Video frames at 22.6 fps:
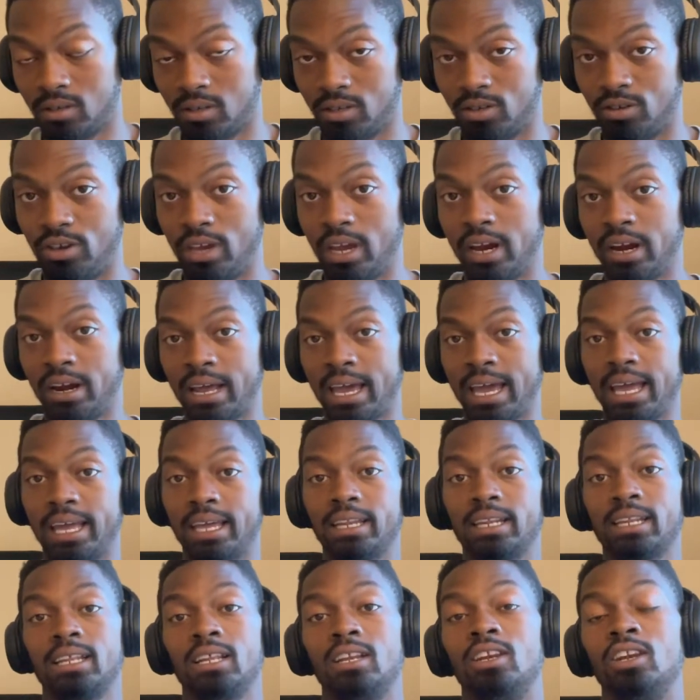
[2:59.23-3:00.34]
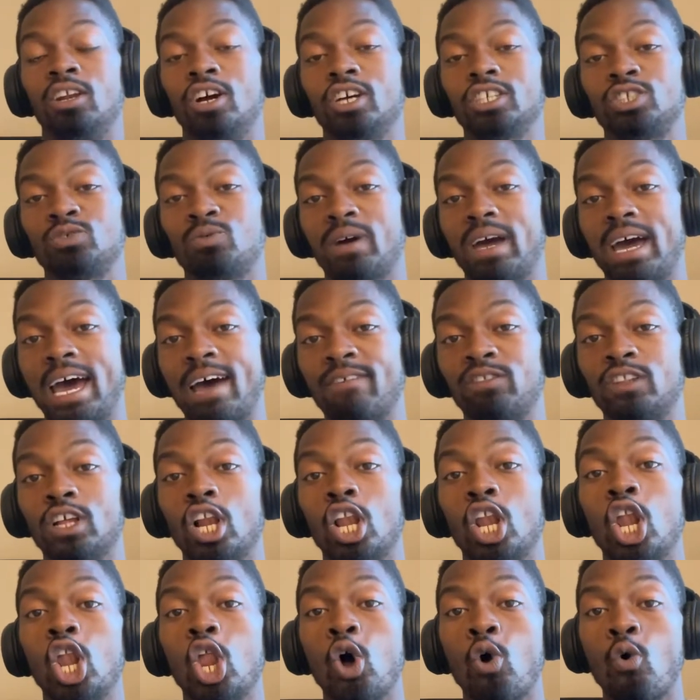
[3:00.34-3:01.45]
You hear that? Larsa will have to
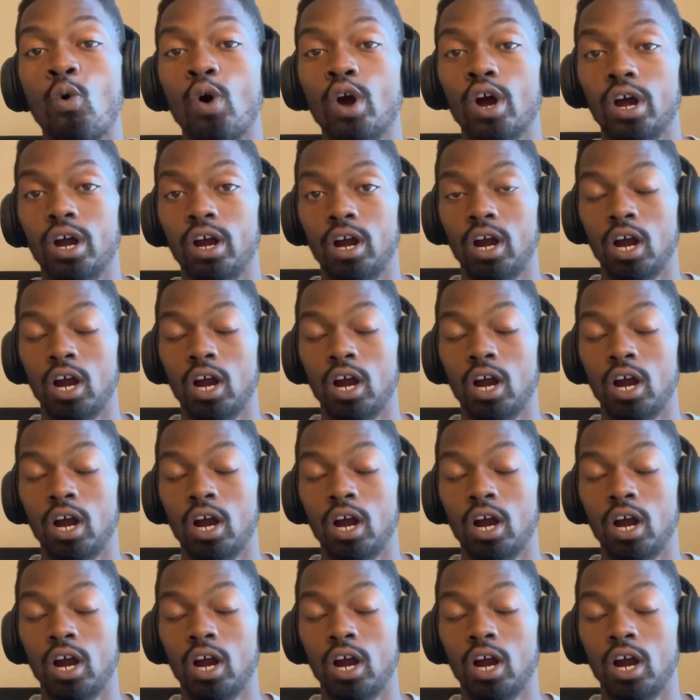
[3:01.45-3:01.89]
lower